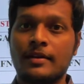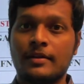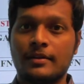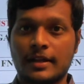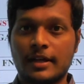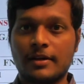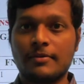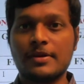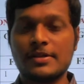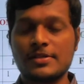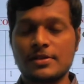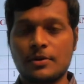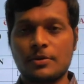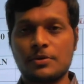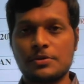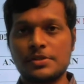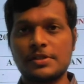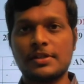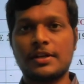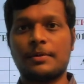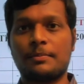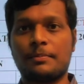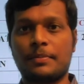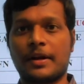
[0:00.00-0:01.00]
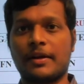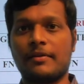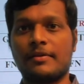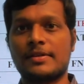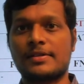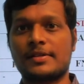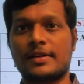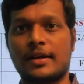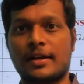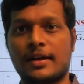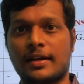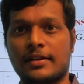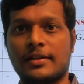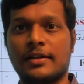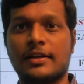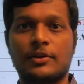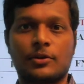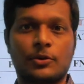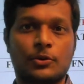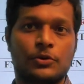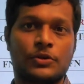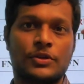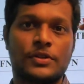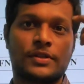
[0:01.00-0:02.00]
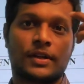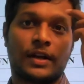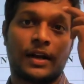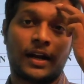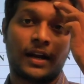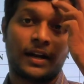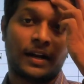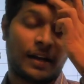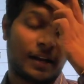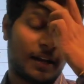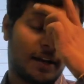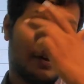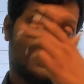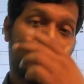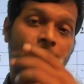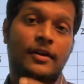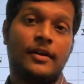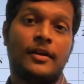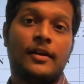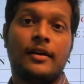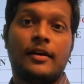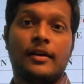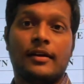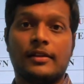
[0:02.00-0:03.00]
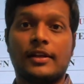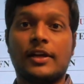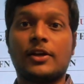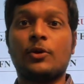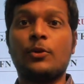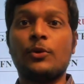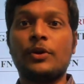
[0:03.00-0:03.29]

there was a question in previous year i think 2019 the